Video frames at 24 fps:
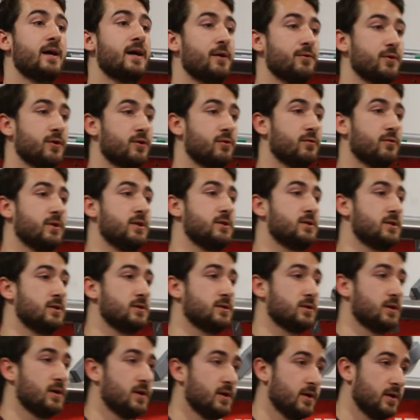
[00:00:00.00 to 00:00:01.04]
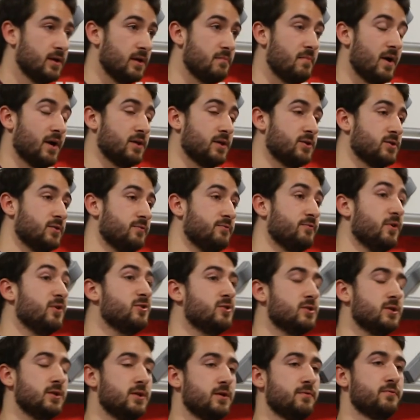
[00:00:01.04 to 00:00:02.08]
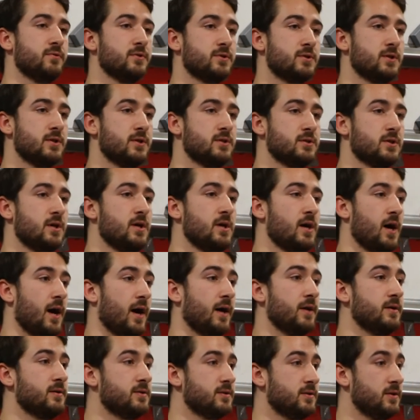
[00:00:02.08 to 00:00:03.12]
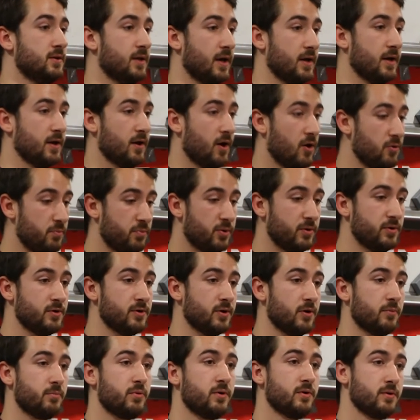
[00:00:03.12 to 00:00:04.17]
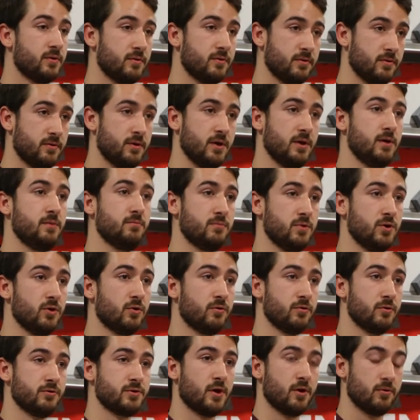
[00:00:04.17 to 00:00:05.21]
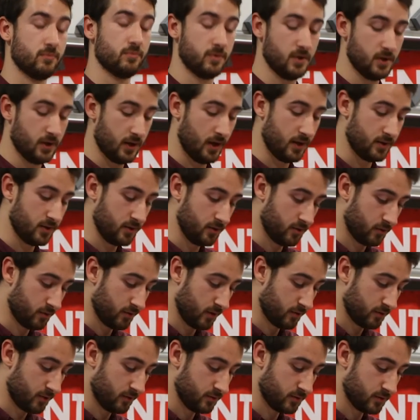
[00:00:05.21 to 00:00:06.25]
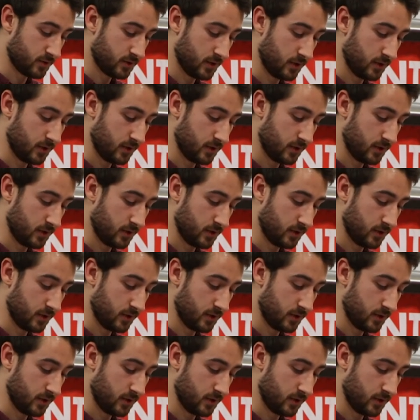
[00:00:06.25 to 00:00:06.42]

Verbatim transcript: out the creases, they managed to fudge the differences, and they opened up the Eurozone and the Euro currency.